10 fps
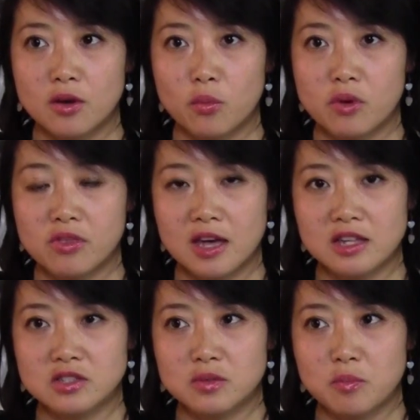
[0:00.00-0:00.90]
with
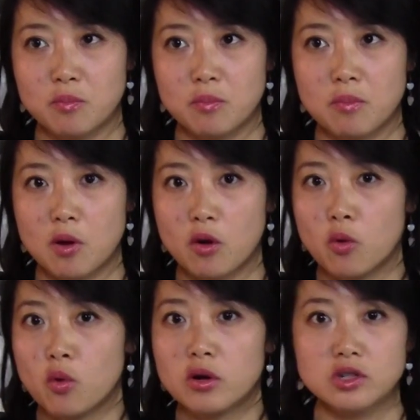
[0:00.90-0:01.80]
us,
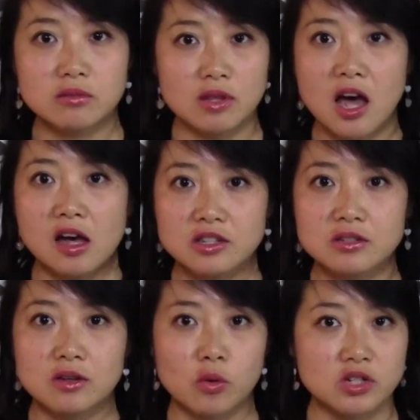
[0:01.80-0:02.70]
or
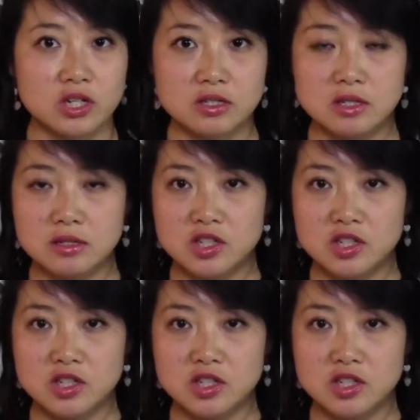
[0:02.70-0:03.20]
not, or just